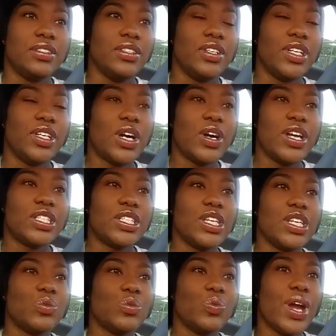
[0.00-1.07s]

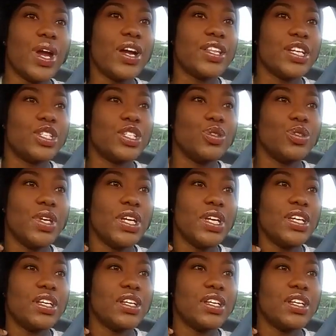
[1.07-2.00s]
It's rare that you meet